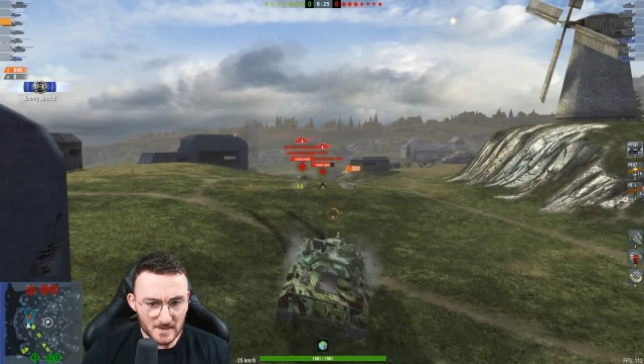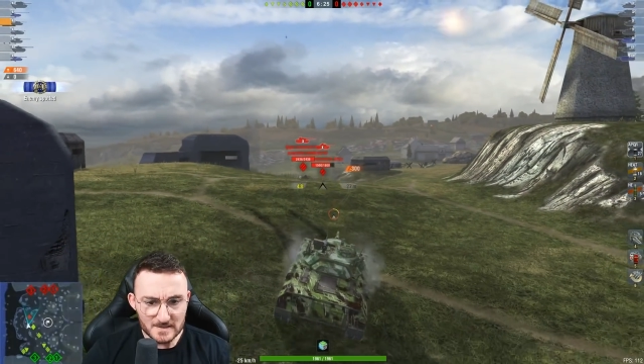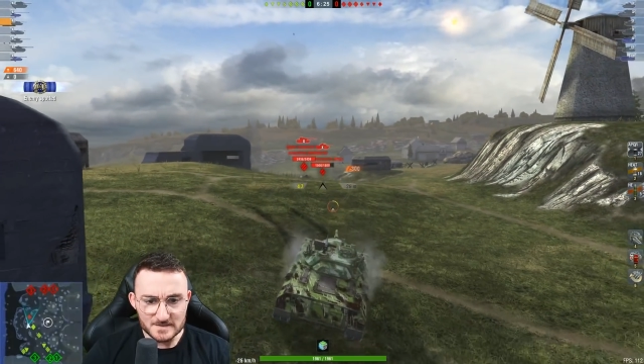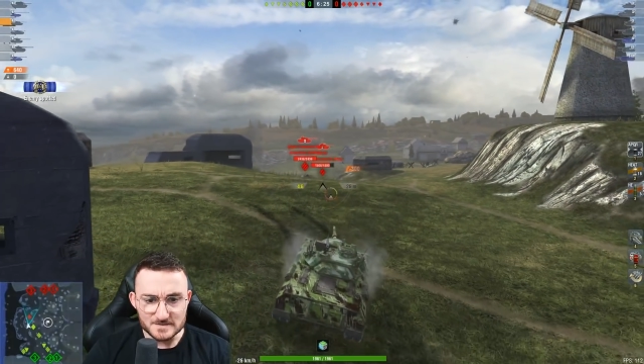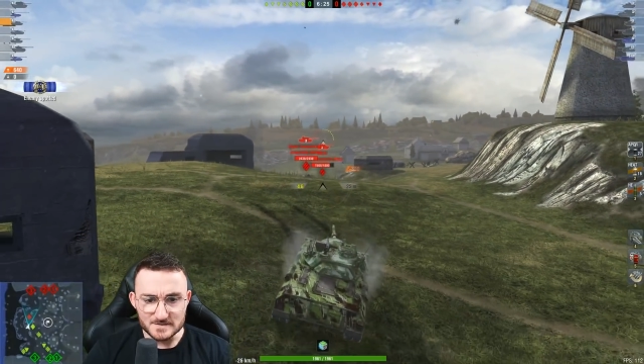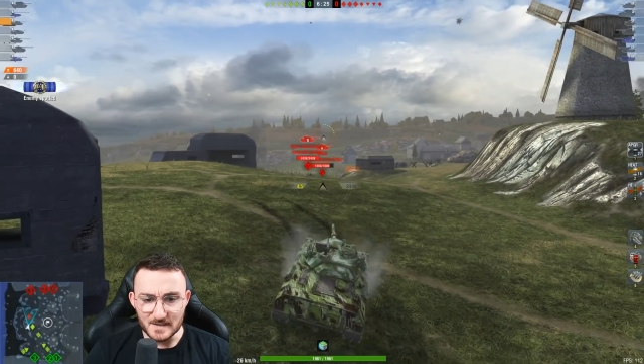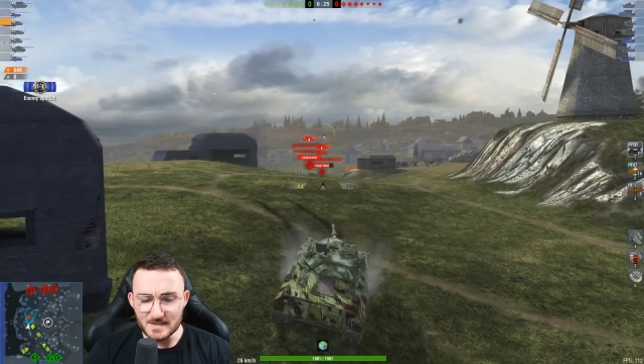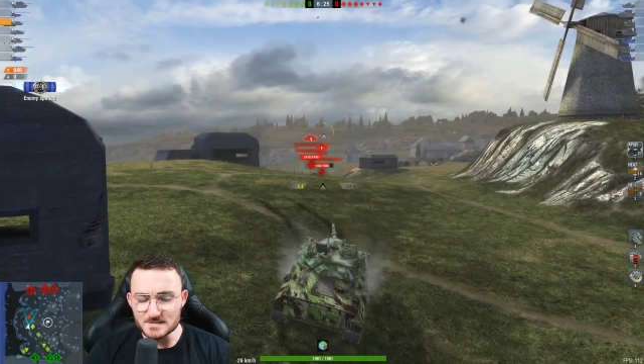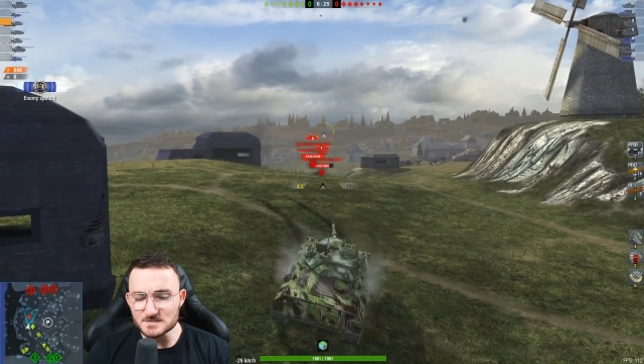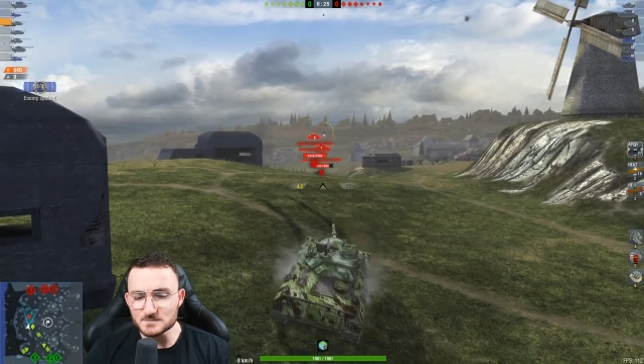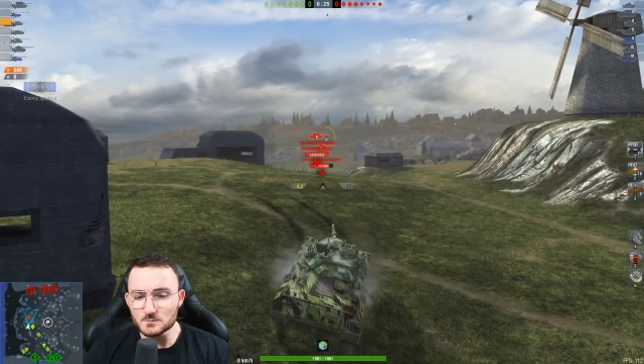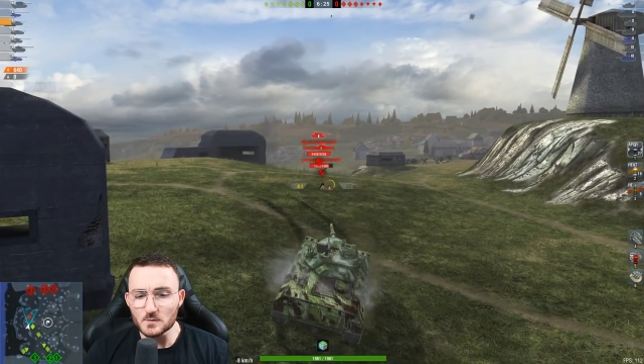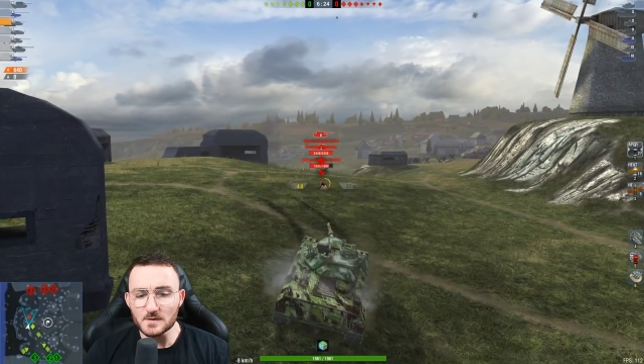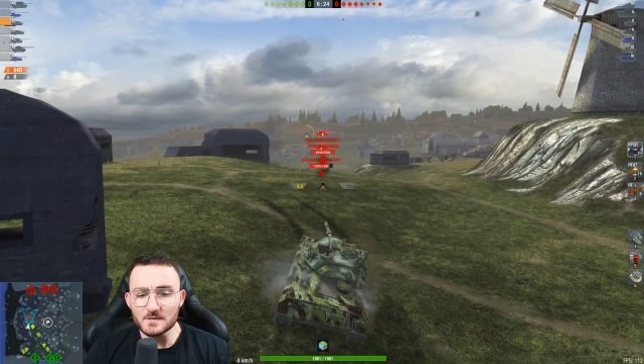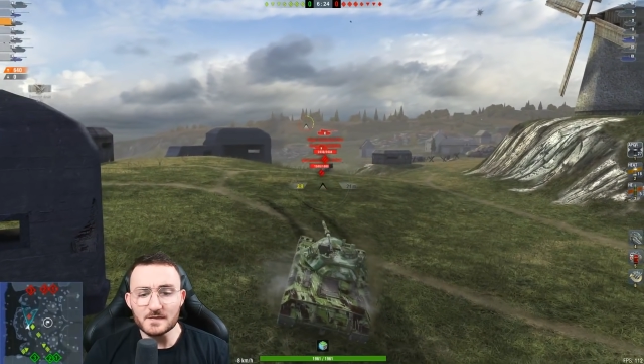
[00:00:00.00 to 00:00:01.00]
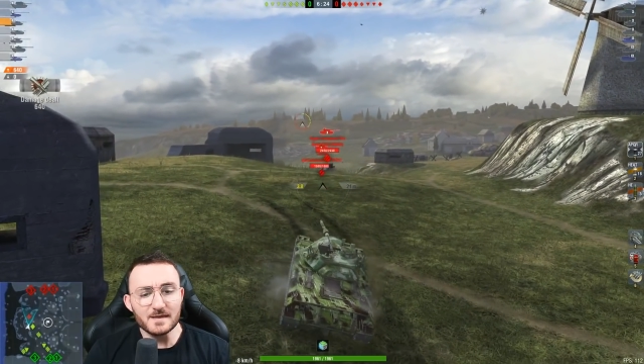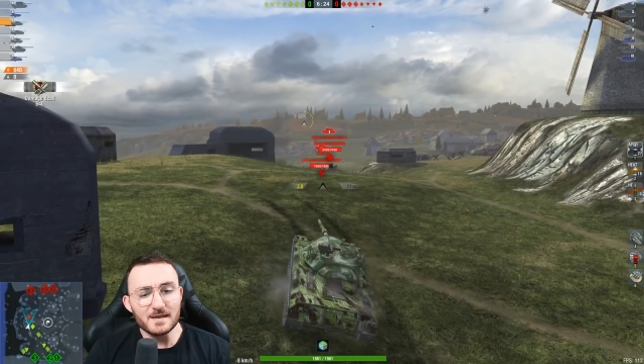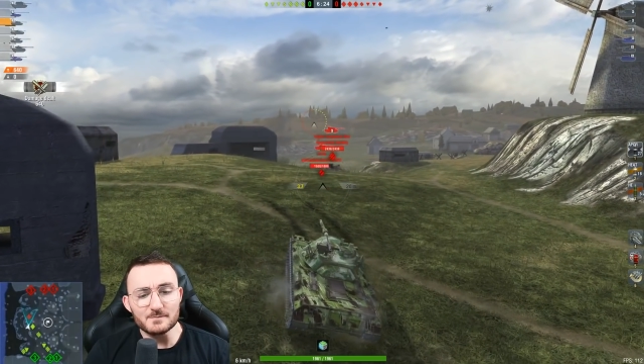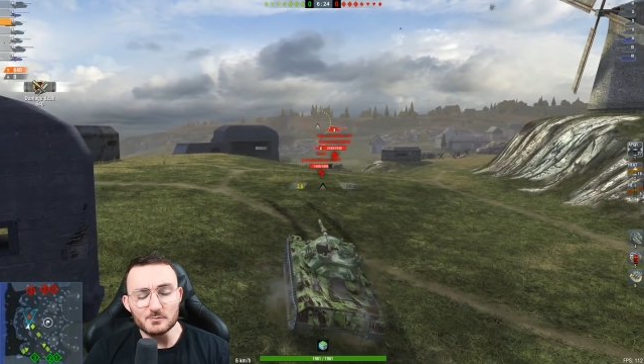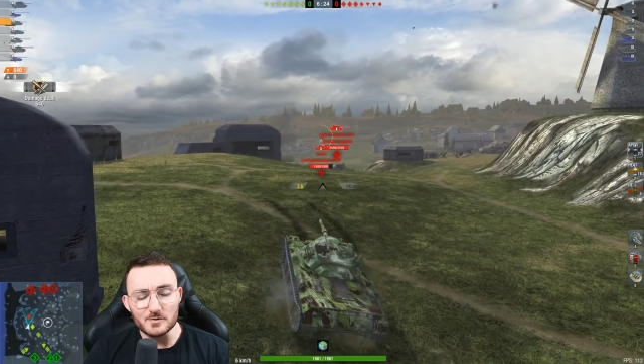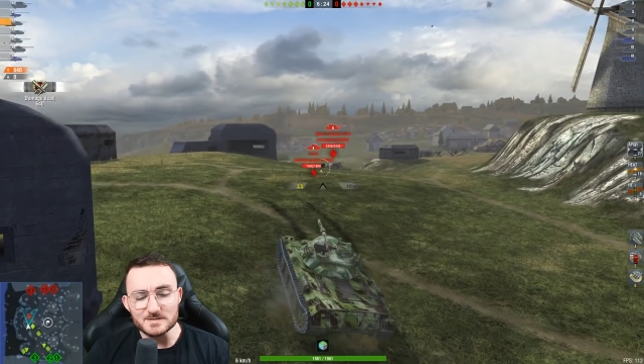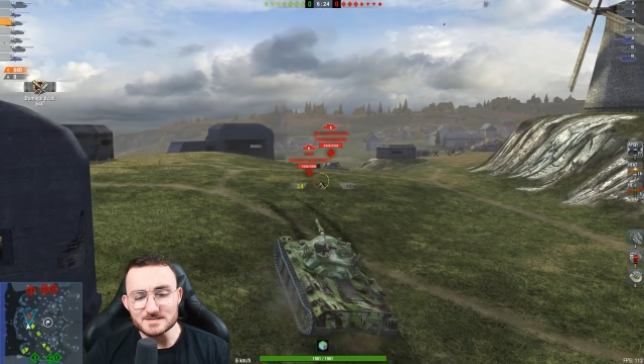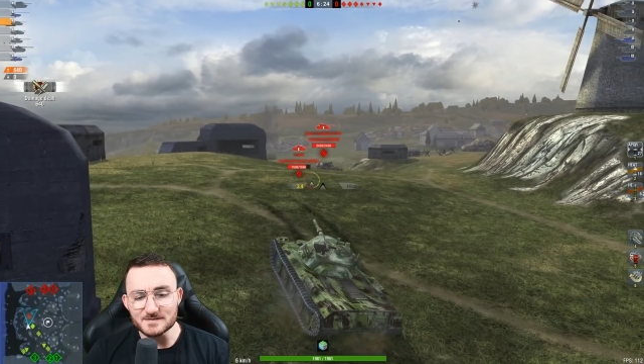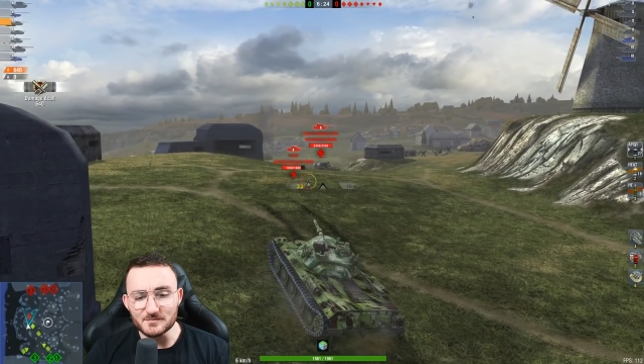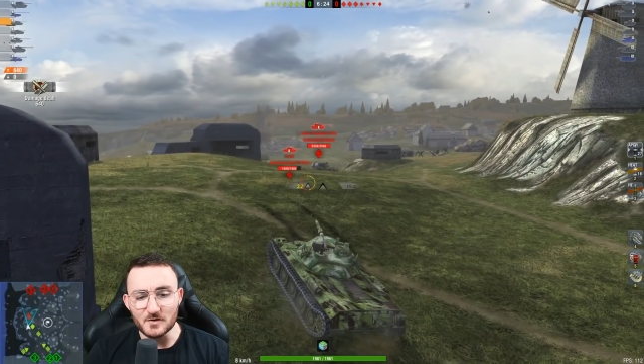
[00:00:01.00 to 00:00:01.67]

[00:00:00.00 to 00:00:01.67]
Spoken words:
So as in the 8.7